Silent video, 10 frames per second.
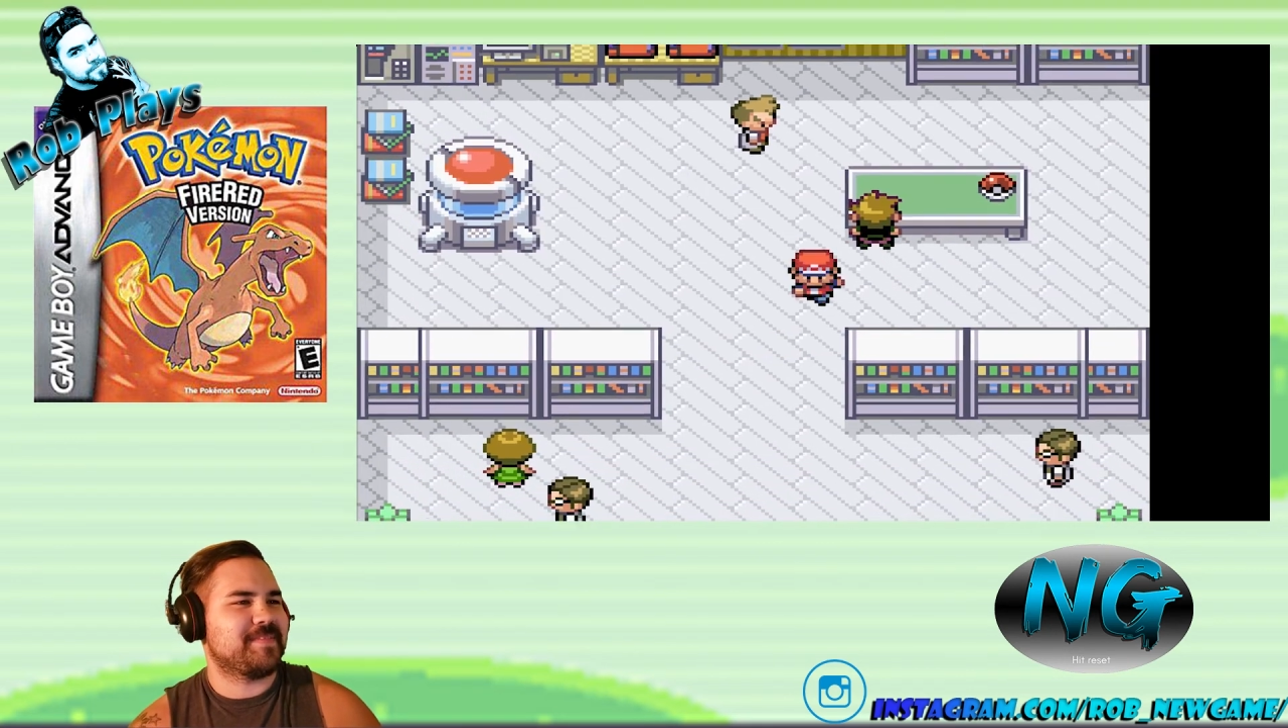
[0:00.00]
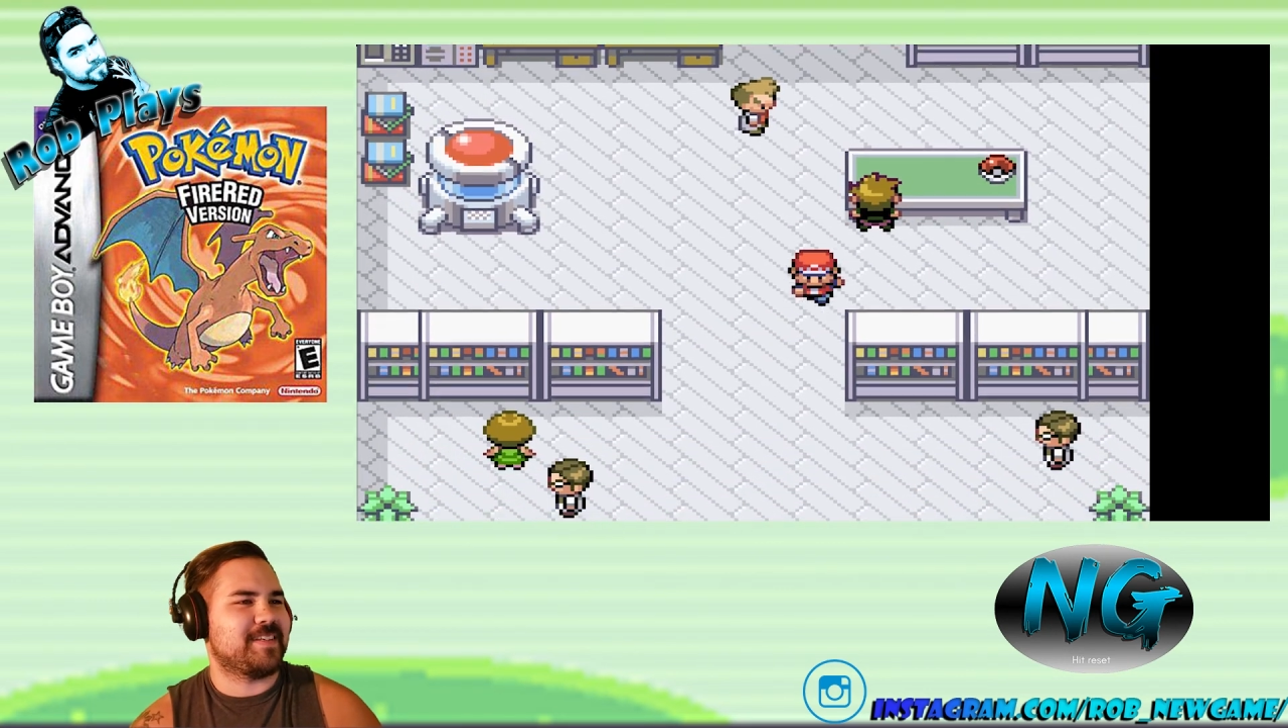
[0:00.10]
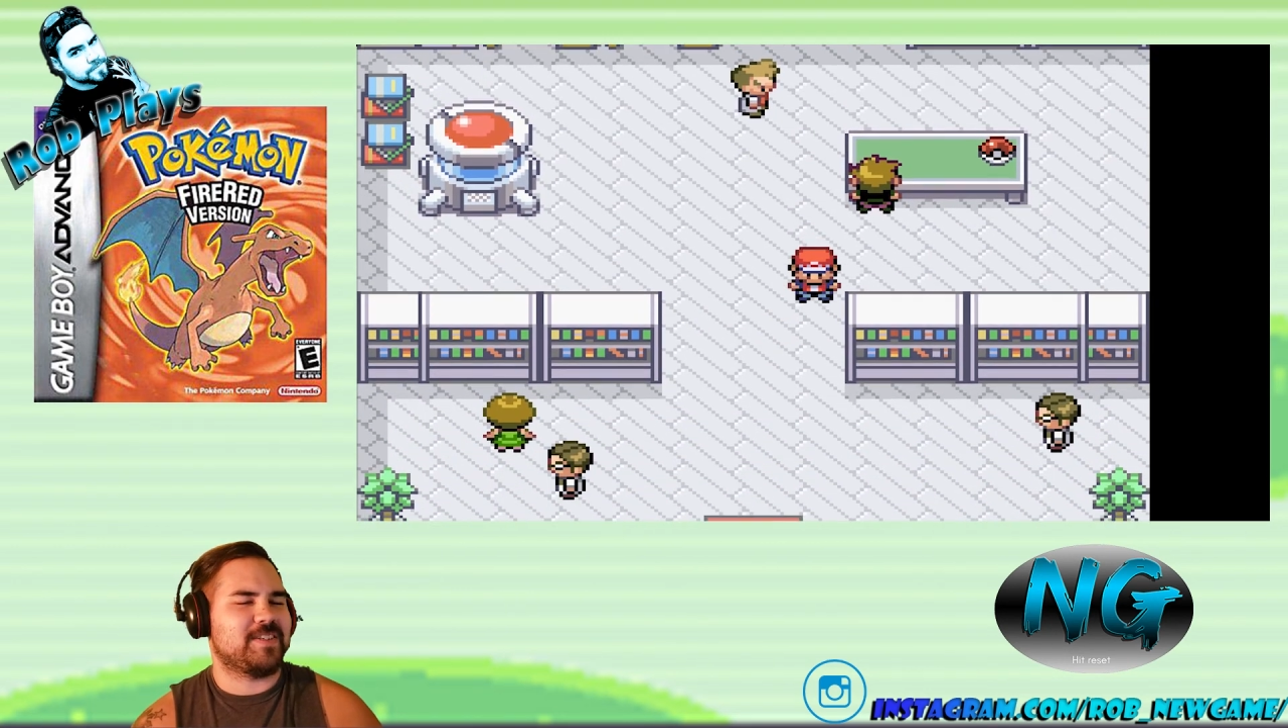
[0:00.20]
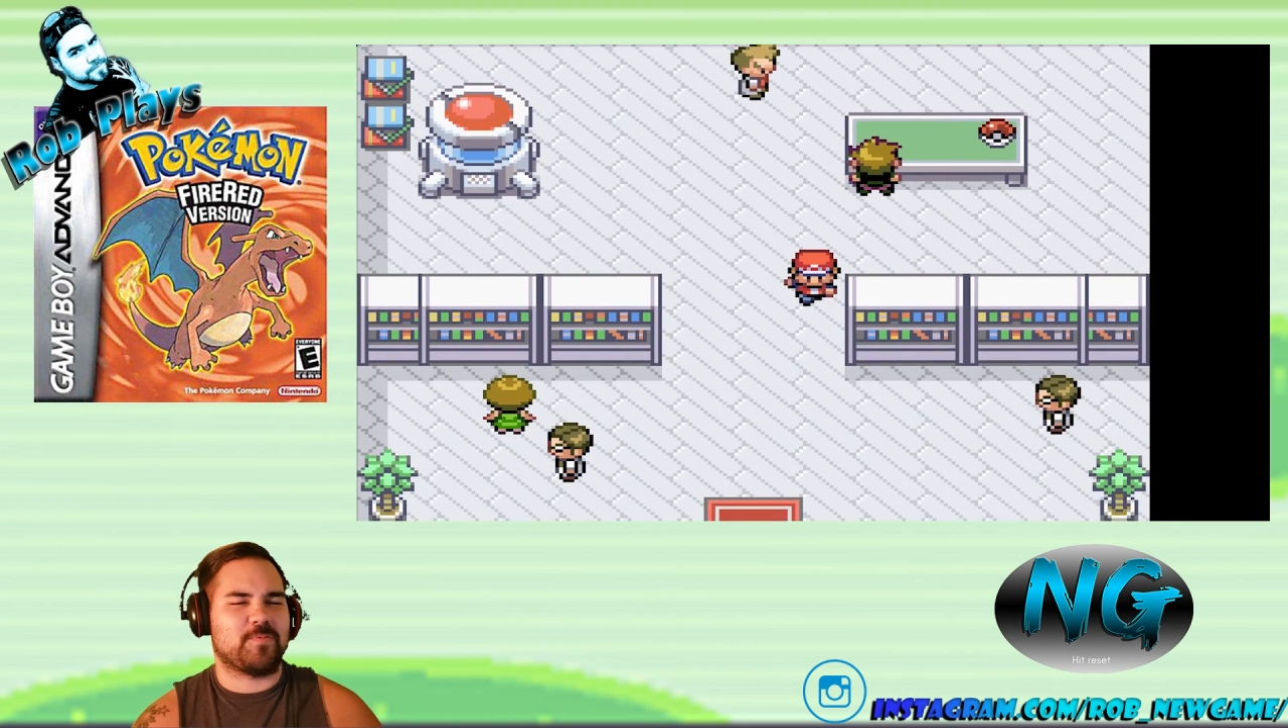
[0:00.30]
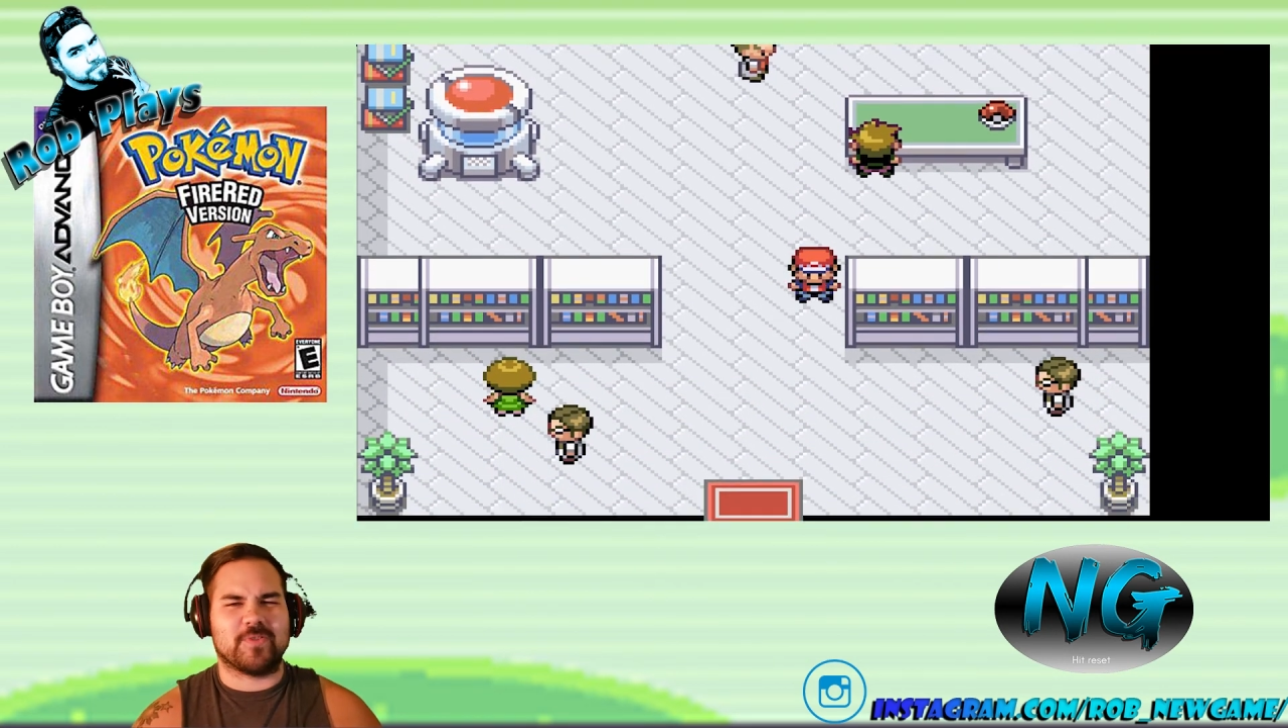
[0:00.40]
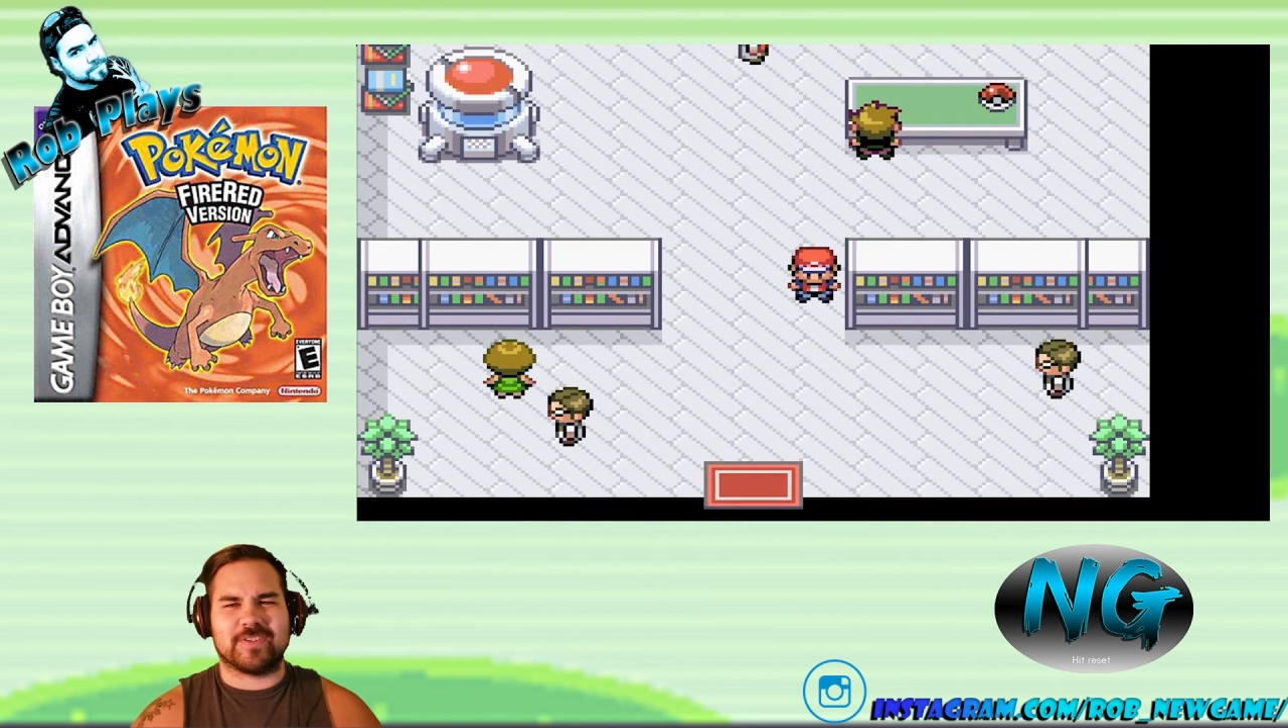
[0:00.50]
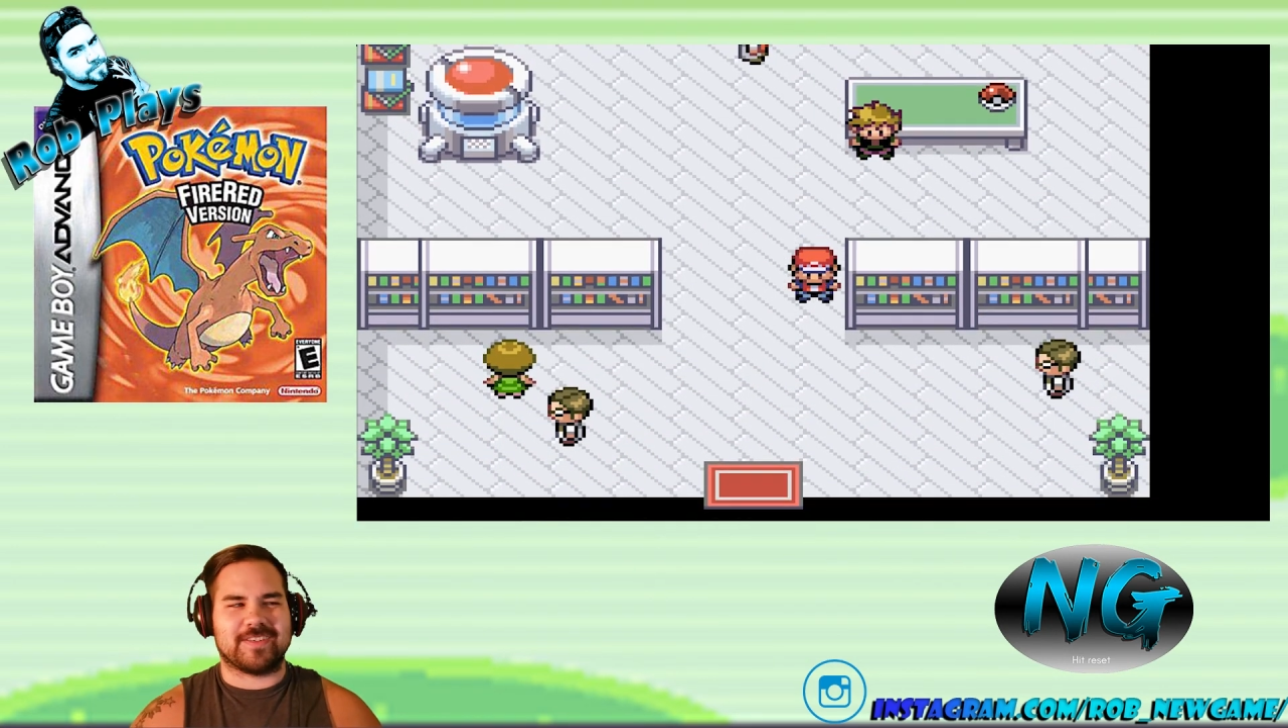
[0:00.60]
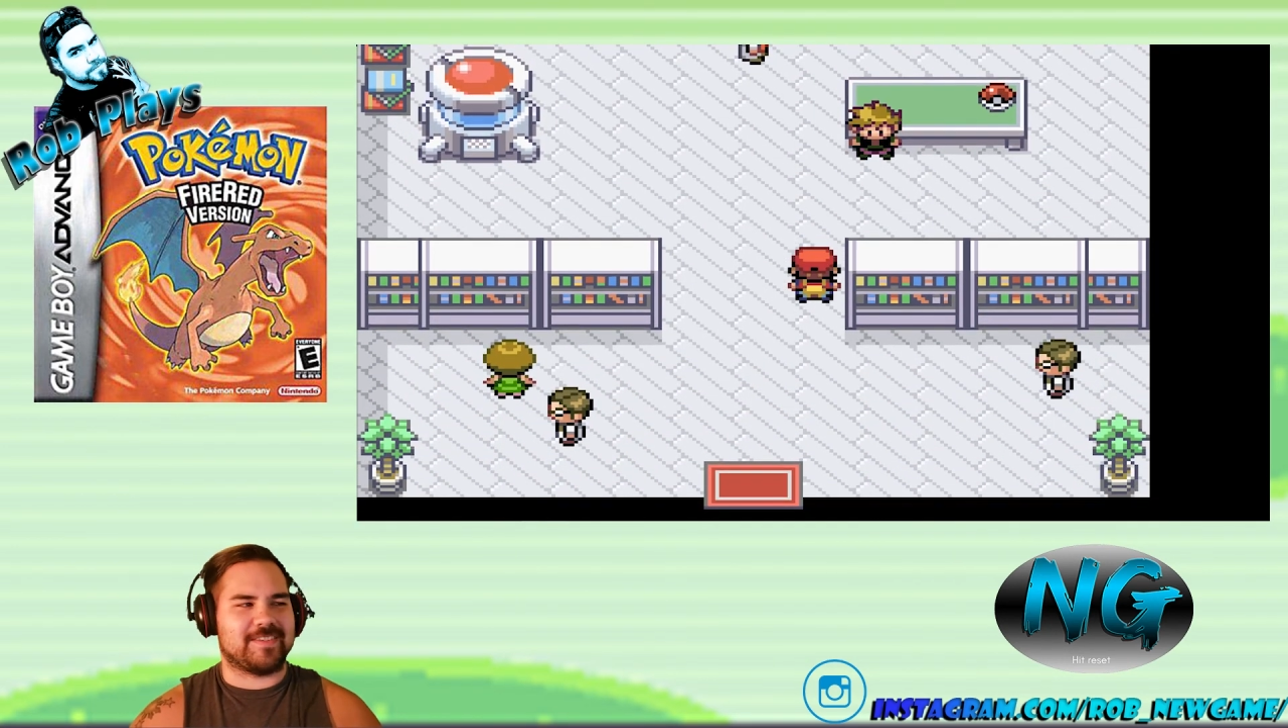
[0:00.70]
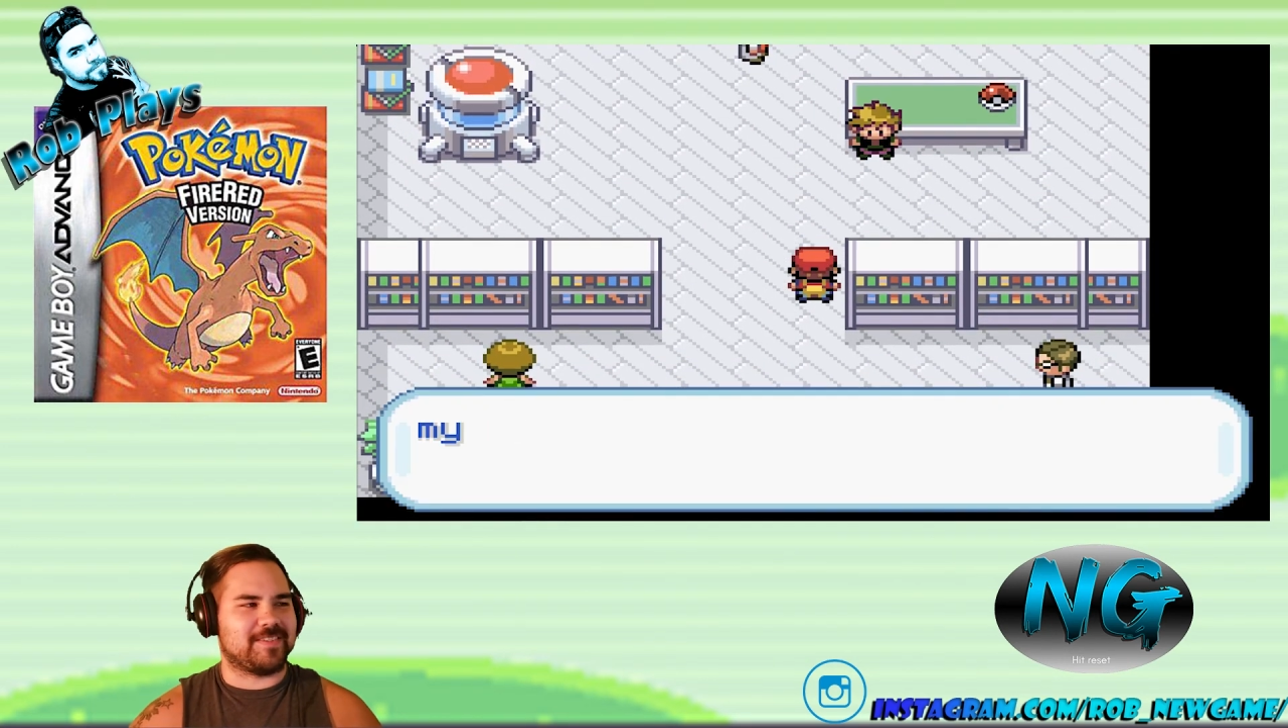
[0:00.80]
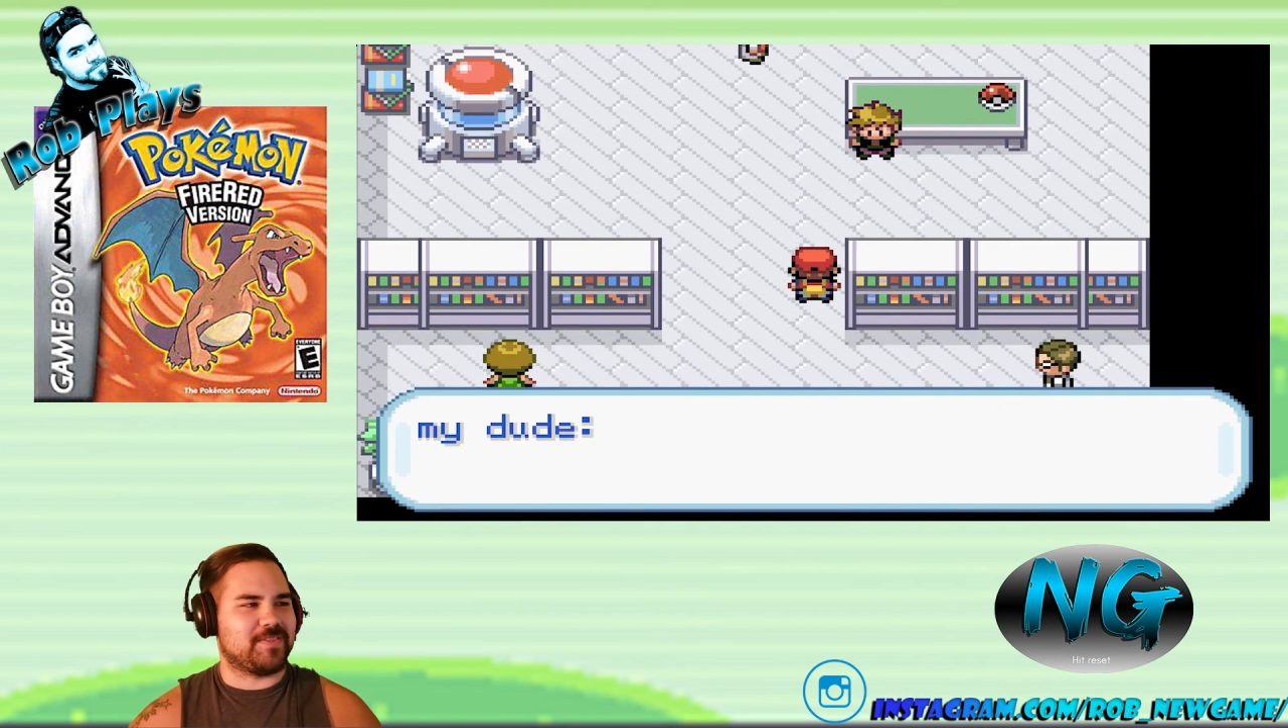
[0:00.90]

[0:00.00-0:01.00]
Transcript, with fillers: It just works on